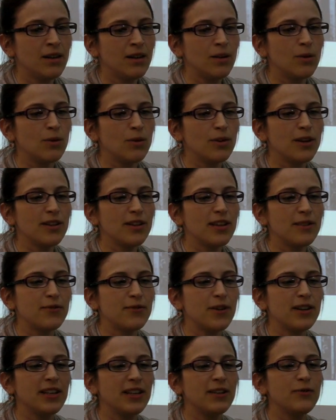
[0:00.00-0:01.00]
Although they
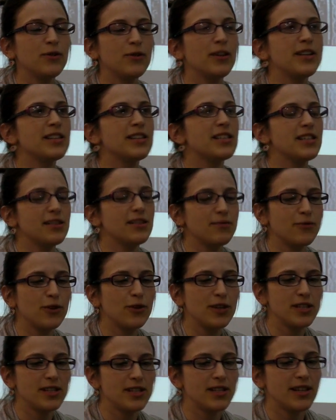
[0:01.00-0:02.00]
find their
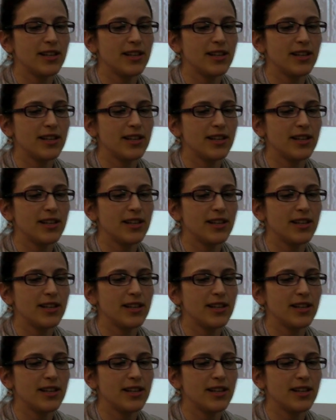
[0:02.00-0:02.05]
fullest